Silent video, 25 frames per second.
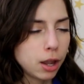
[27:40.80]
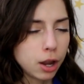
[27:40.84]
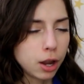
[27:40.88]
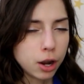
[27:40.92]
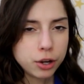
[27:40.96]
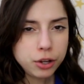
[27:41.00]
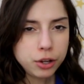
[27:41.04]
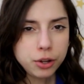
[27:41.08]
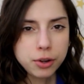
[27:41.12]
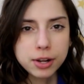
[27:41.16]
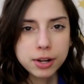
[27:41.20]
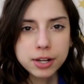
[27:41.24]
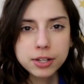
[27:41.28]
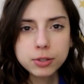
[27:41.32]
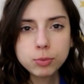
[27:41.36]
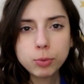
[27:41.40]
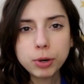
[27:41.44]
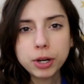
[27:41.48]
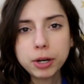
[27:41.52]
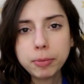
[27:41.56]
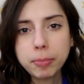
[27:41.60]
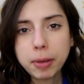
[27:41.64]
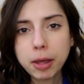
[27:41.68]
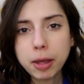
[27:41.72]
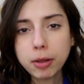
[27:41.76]
Are you guys
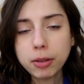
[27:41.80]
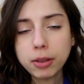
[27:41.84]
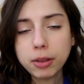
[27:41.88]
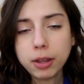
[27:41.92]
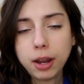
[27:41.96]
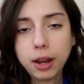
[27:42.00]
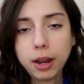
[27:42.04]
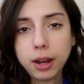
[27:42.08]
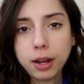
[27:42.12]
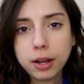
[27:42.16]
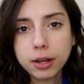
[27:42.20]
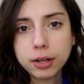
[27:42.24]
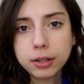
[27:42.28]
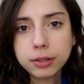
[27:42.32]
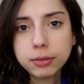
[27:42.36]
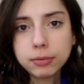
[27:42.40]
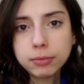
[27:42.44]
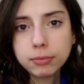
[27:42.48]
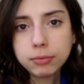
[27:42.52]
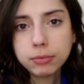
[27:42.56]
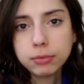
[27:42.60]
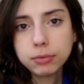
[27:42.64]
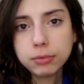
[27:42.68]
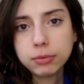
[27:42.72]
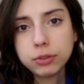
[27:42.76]
weird about like,
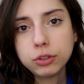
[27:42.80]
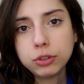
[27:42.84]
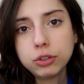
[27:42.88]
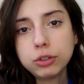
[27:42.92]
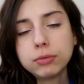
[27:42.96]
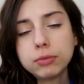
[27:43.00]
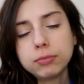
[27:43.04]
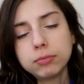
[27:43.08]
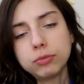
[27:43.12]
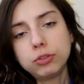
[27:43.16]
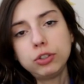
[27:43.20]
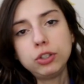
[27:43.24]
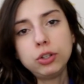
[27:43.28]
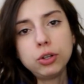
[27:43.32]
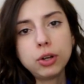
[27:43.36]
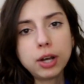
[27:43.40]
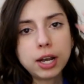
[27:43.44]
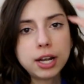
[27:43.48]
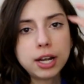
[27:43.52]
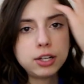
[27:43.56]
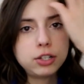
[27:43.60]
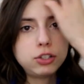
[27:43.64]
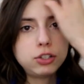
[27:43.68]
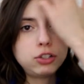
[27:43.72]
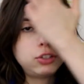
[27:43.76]
do you
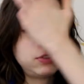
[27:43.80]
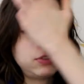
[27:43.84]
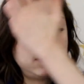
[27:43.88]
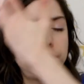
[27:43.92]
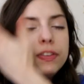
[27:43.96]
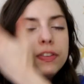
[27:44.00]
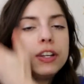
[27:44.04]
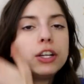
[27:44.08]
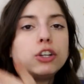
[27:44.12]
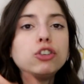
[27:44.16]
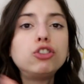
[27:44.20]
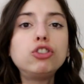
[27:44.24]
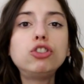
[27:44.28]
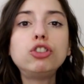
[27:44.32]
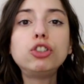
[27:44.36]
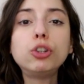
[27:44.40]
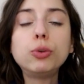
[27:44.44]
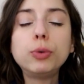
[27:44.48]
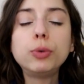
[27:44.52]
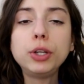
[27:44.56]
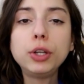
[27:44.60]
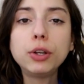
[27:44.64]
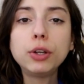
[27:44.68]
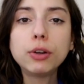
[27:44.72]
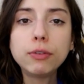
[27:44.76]
guys finish
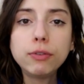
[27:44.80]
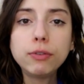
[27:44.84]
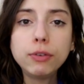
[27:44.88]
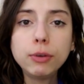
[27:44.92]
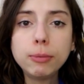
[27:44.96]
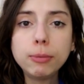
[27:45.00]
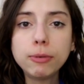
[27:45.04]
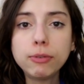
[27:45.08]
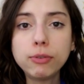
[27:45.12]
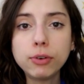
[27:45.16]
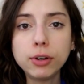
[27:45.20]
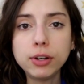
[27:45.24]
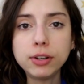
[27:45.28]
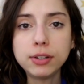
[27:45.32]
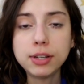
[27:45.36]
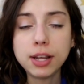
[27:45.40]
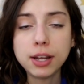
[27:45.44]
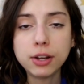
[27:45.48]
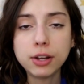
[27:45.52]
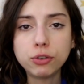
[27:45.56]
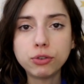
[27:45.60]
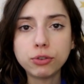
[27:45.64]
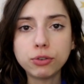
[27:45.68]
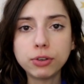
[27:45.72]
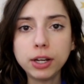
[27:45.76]
chewing your food before you
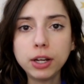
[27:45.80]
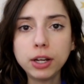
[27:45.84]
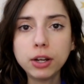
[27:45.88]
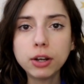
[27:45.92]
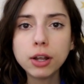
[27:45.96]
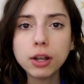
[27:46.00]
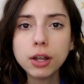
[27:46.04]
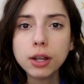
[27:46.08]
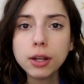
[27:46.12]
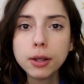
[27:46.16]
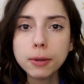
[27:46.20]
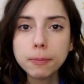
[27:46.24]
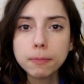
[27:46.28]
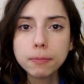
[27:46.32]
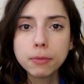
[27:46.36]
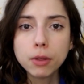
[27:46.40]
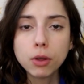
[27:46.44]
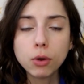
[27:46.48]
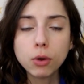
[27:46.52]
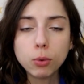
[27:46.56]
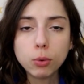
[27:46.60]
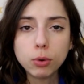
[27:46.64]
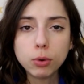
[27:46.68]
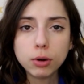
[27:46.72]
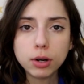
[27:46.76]
take a drink?
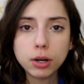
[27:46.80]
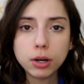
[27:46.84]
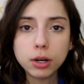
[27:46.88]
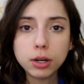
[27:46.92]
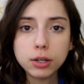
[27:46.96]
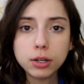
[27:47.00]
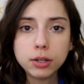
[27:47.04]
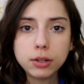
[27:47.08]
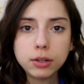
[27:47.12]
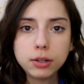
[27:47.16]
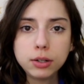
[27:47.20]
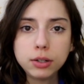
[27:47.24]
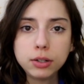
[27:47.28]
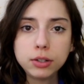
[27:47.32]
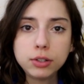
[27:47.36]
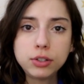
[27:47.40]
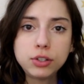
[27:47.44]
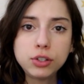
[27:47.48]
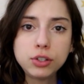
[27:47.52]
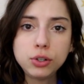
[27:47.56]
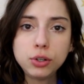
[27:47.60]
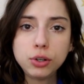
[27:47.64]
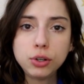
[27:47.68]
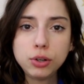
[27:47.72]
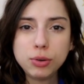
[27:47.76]
Or
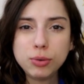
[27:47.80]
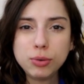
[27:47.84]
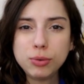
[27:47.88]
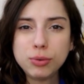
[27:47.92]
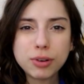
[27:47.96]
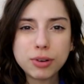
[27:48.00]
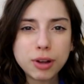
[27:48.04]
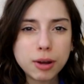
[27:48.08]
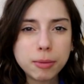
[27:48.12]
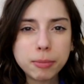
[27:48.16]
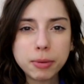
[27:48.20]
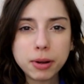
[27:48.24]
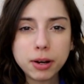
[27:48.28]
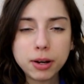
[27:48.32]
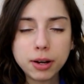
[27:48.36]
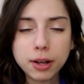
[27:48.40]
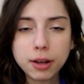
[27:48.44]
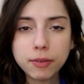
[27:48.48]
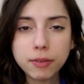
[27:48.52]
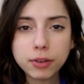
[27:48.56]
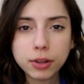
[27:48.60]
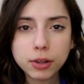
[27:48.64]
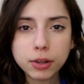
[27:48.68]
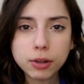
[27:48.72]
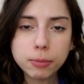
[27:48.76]
do you not mind
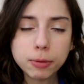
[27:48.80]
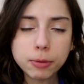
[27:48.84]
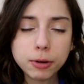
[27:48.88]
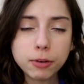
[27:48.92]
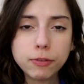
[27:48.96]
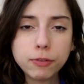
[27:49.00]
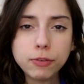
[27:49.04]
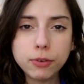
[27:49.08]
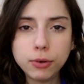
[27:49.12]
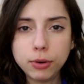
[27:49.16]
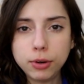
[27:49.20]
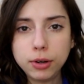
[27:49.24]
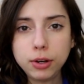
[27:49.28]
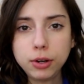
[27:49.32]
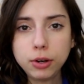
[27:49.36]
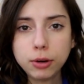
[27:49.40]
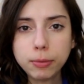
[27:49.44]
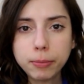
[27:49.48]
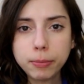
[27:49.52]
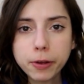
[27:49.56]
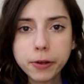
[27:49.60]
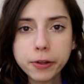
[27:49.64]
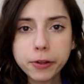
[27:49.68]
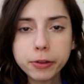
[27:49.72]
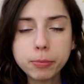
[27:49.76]
having a little bit of food in
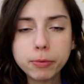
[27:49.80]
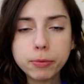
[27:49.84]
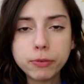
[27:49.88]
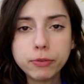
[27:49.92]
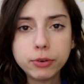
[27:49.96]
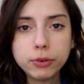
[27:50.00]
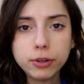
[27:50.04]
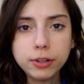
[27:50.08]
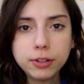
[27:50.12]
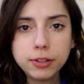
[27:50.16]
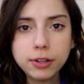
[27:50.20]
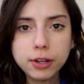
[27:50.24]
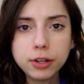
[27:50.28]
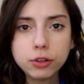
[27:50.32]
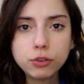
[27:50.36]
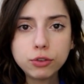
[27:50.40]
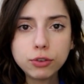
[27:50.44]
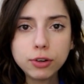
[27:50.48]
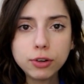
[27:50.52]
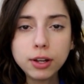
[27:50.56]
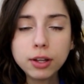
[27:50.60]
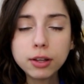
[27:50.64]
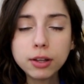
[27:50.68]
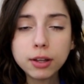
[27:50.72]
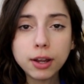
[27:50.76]
your mouth before you take a
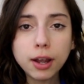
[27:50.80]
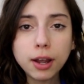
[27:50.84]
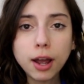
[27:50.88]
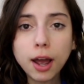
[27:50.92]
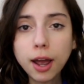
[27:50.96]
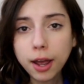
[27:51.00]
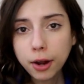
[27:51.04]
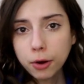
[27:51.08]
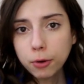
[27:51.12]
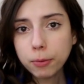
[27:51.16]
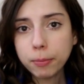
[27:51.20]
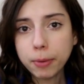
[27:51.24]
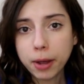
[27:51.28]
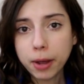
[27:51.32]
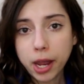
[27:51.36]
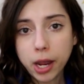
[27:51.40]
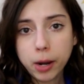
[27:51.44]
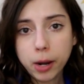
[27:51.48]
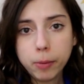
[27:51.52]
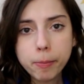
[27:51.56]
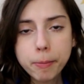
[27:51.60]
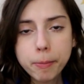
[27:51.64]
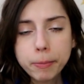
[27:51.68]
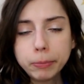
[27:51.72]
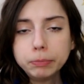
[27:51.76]
drink? Like, I don't
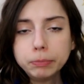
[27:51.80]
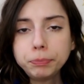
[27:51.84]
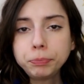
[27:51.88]
mind.